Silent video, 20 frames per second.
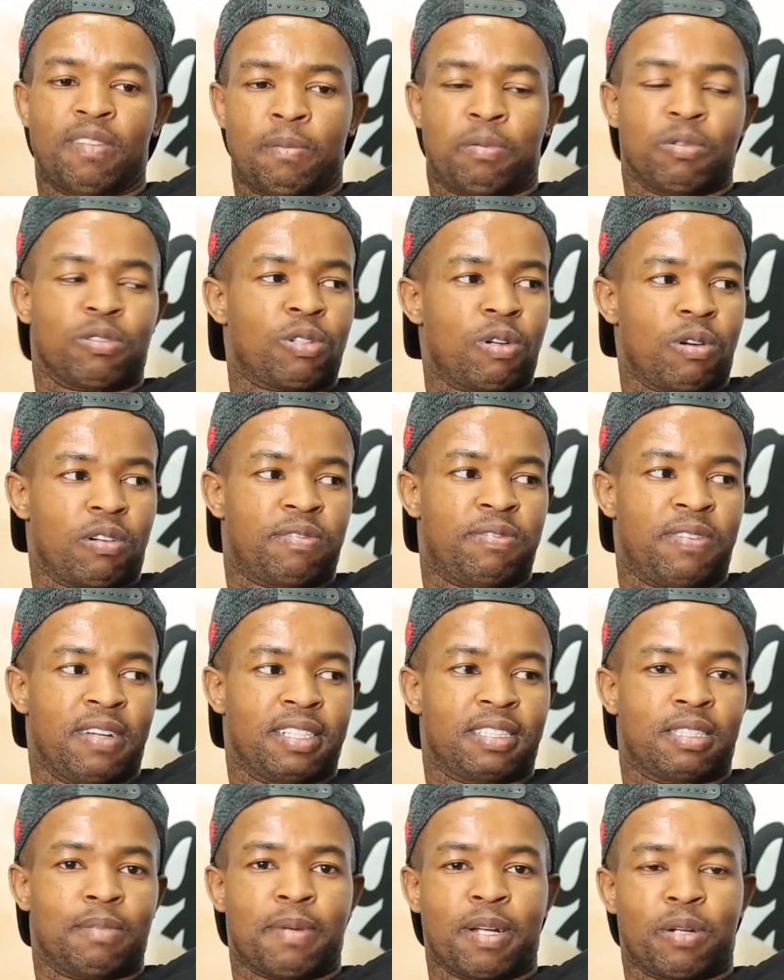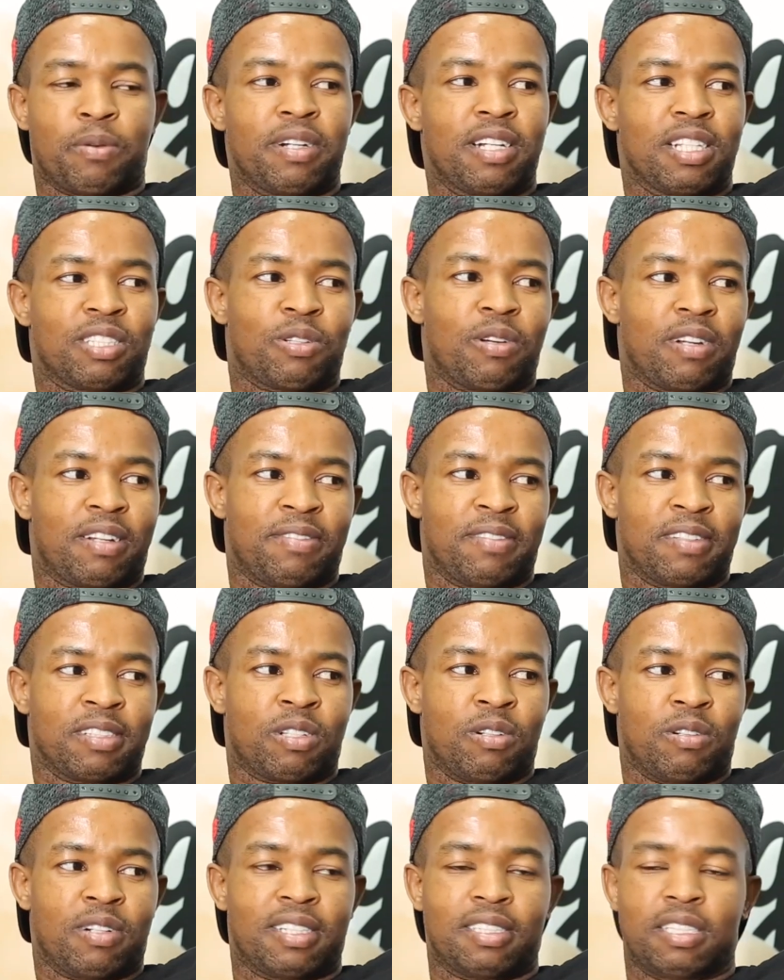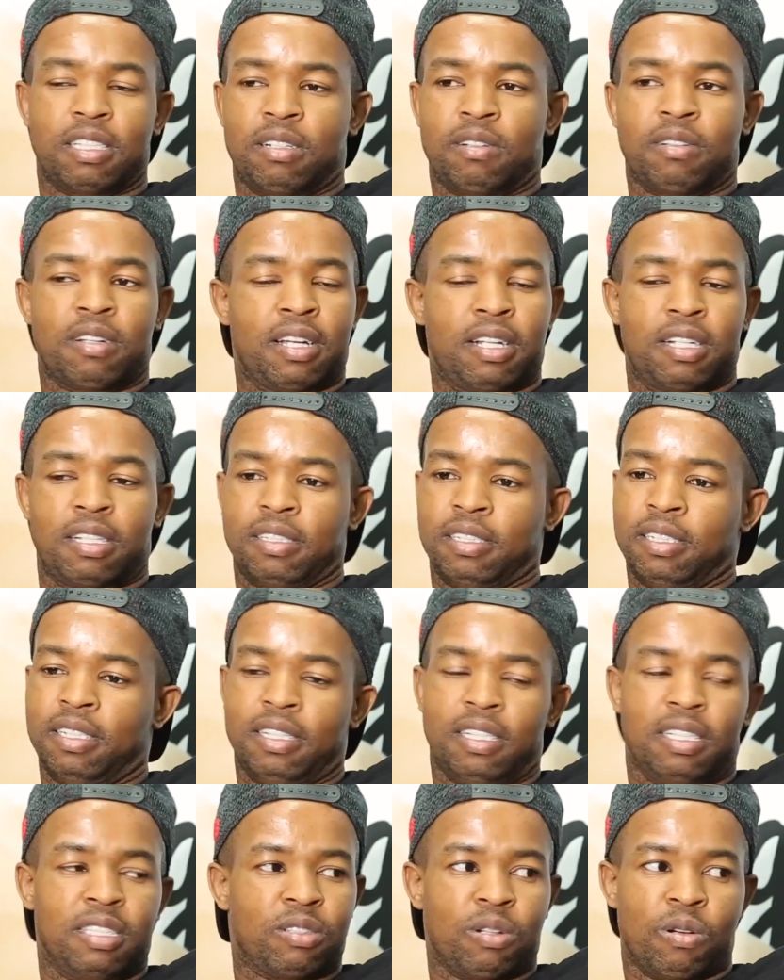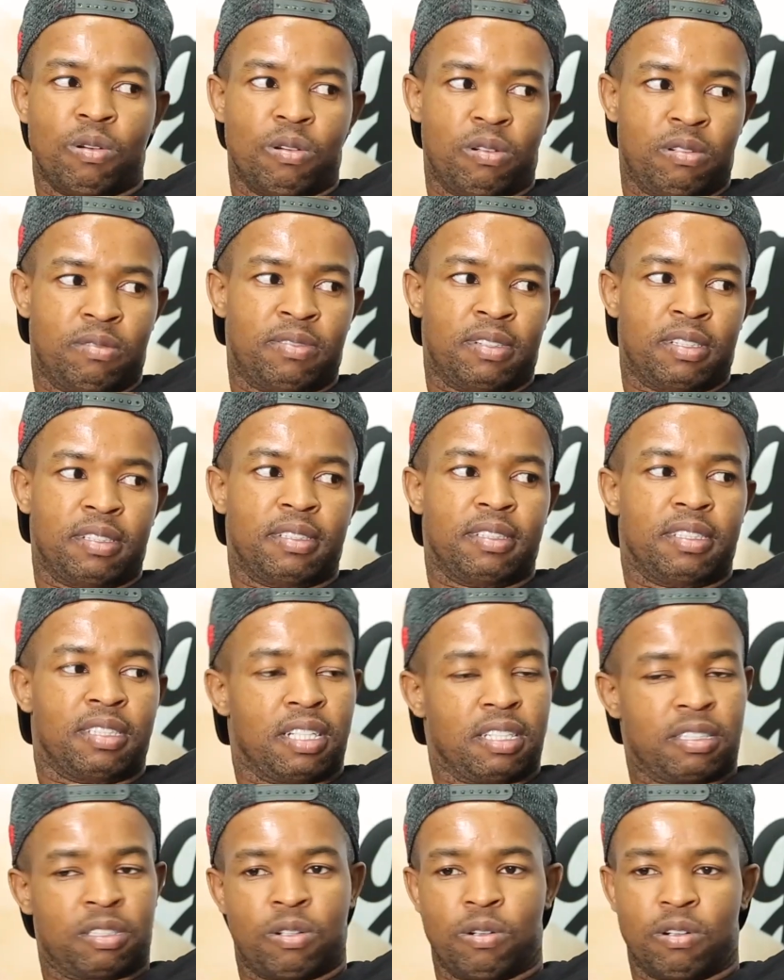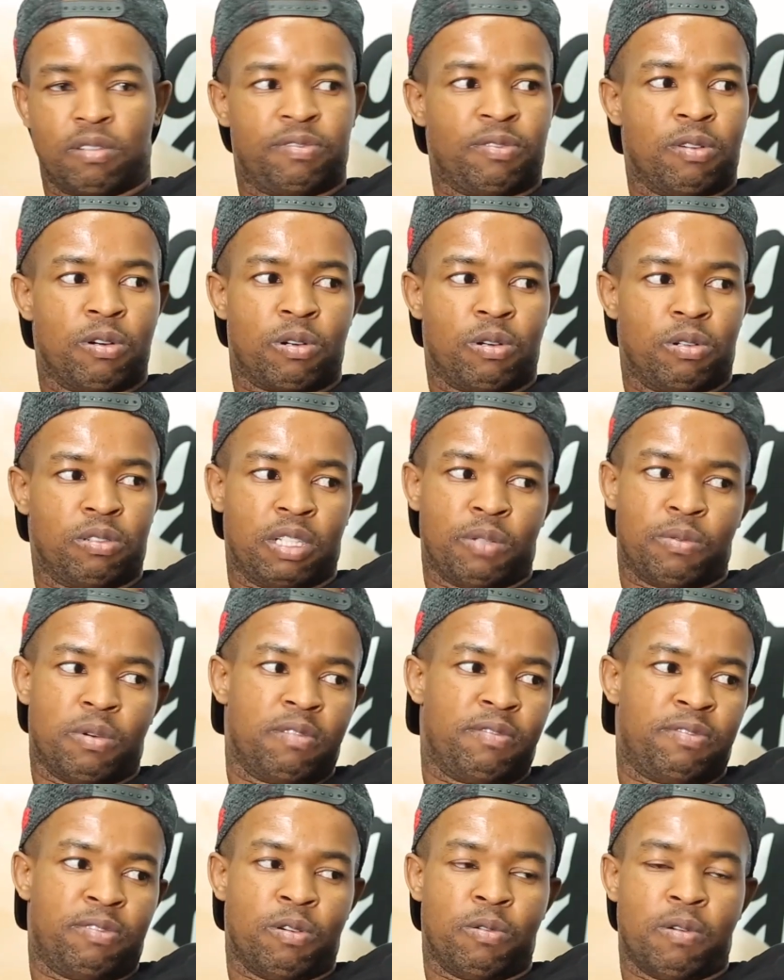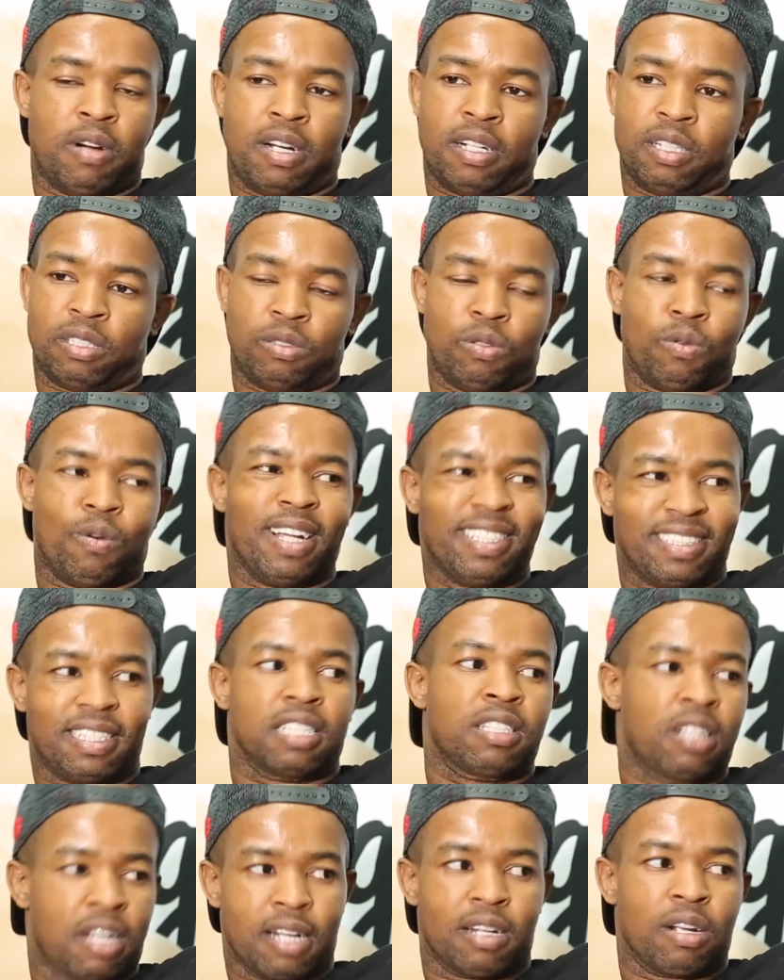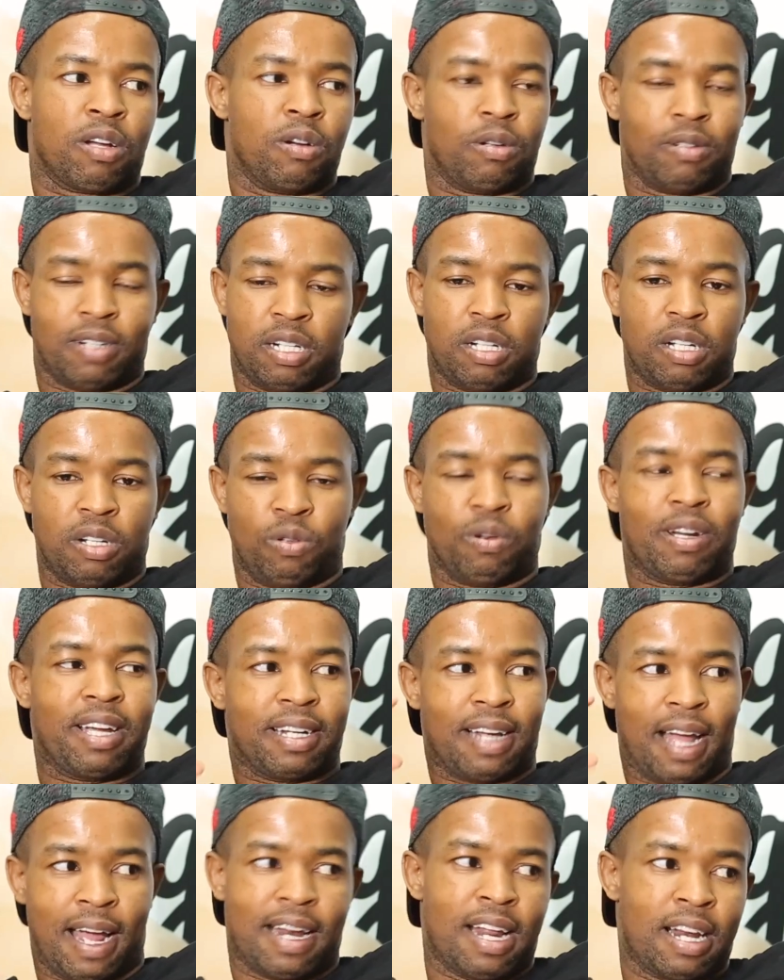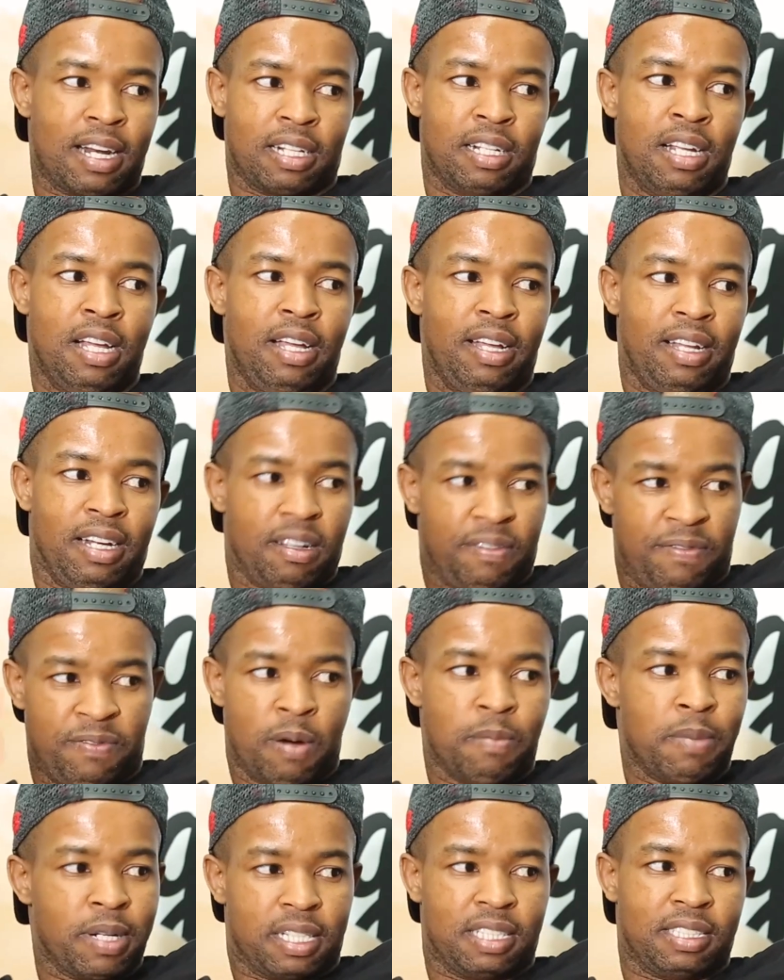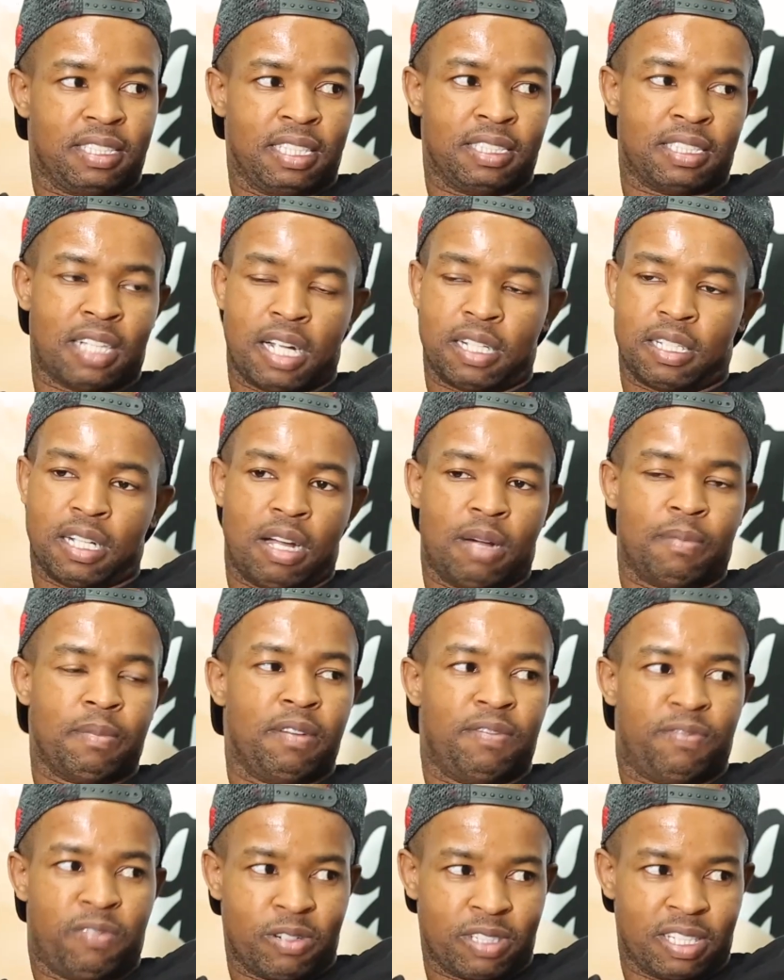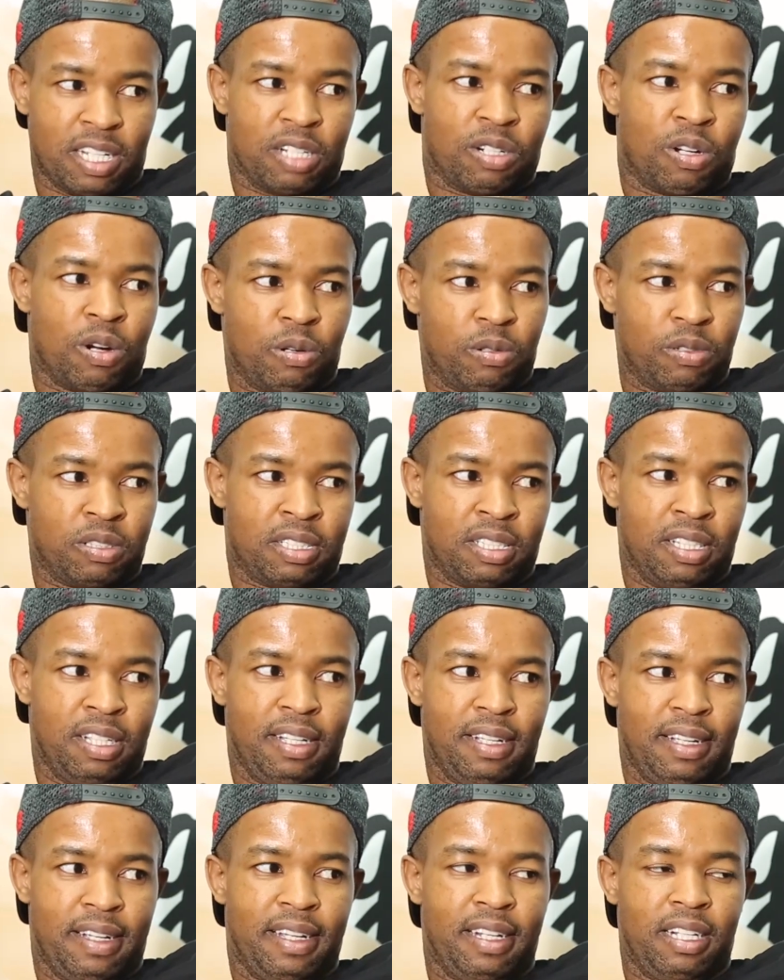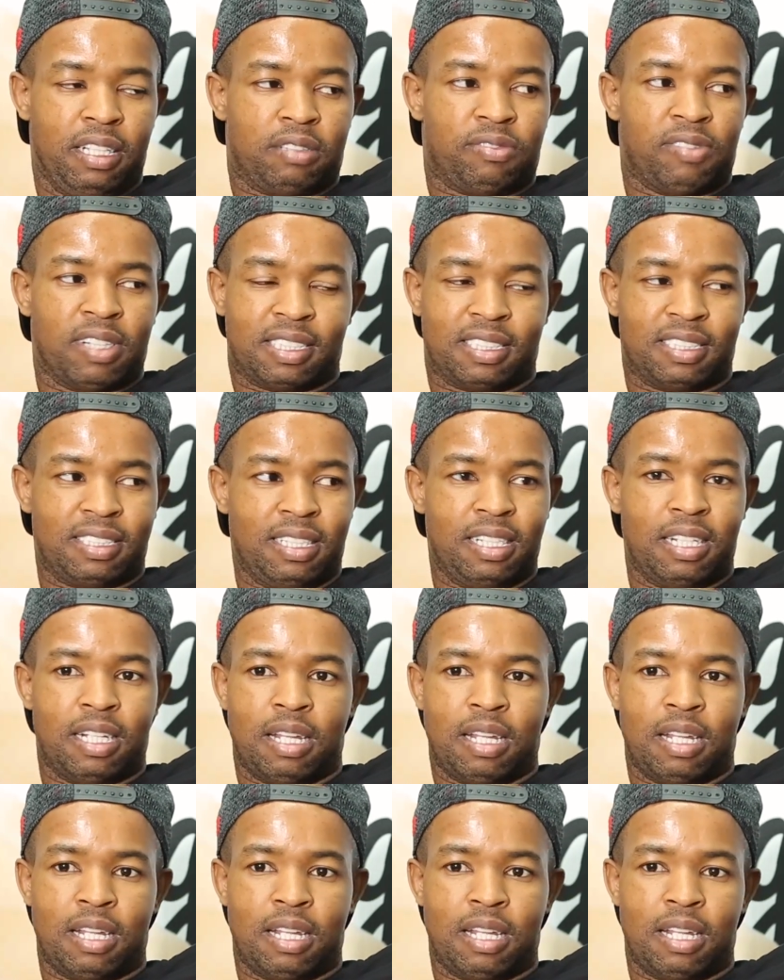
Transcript: Liverpool scored first, but when they scored the first goal, I said, okay, it's all over. They scored 4 goals, they won 4-1. So once they scored a goal, and then look at Haaland, the form that he is right now. I mean, 48 goals in his first season